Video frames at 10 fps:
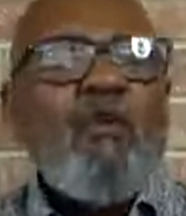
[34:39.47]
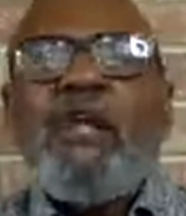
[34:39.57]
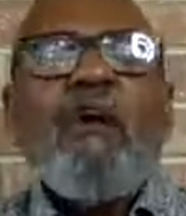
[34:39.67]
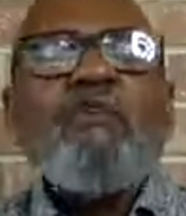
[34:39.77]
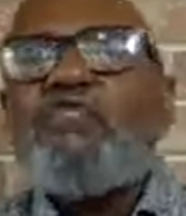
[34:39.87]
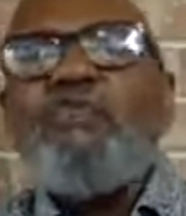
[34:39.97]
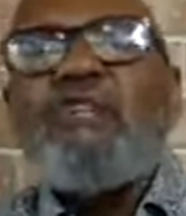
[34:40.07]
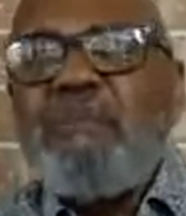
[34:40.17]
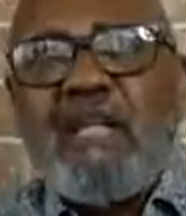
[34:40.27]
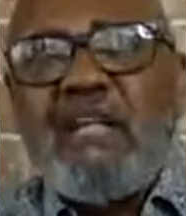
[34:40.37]
We don't do
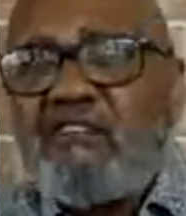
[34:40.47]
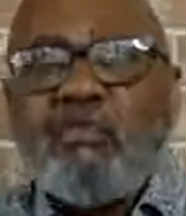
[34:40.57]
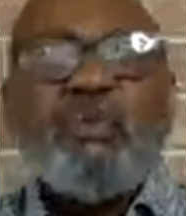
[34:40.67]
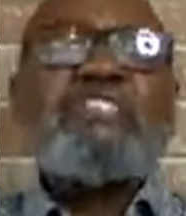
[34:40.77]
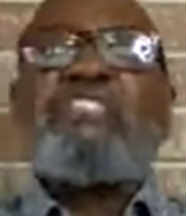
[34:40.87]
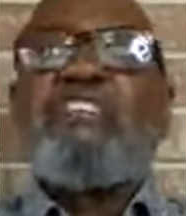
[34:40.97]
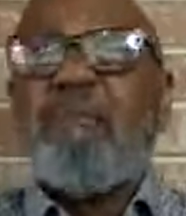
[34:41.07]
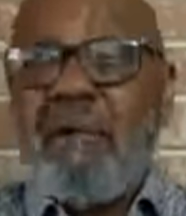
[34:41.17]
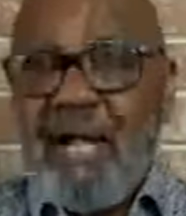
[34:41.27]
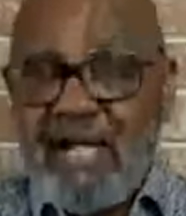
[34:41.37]
it because we're
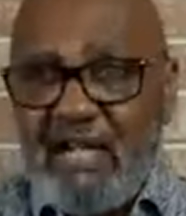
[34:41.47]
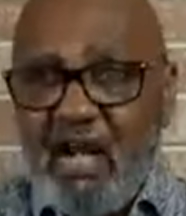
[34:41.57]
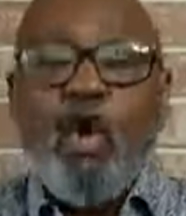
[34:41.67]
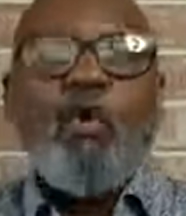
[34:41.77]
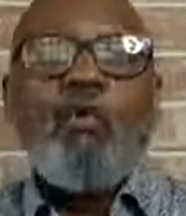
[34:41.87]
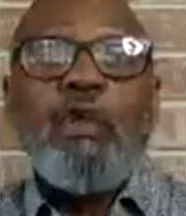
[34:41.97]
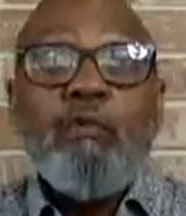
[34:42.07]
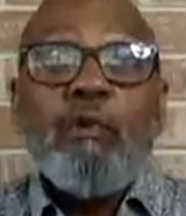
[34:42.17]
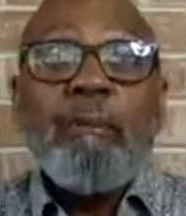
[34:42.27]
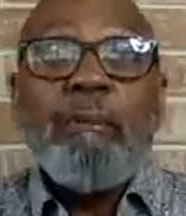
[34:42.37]
somebody or
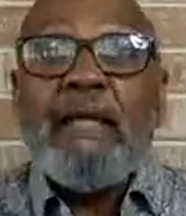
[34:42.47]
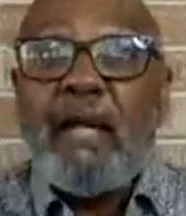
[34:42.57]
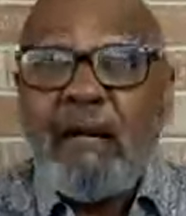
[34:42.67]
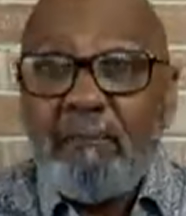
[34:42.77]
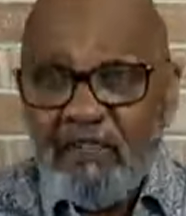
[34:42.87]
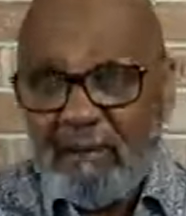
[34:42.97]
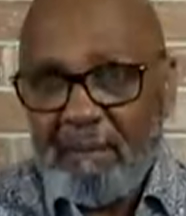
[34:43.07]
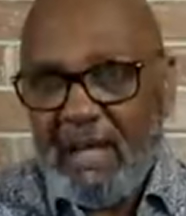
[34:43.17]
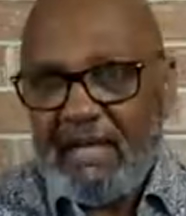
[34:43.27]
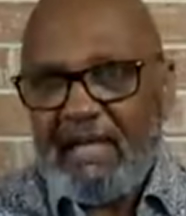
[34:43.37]
we will become
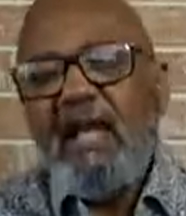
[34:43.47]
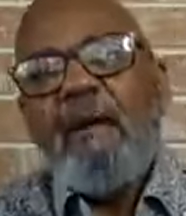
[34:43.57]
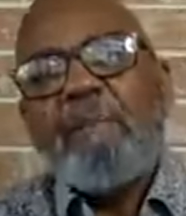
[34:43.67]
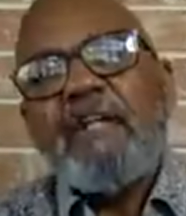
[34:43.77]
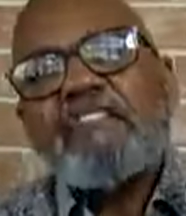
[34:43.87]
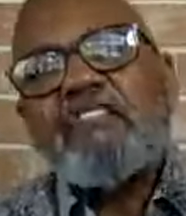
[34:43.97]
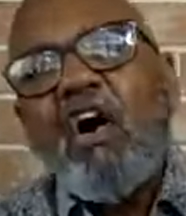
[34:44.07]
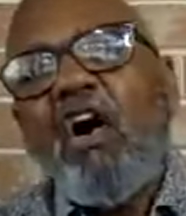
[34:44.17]
somebody, but it's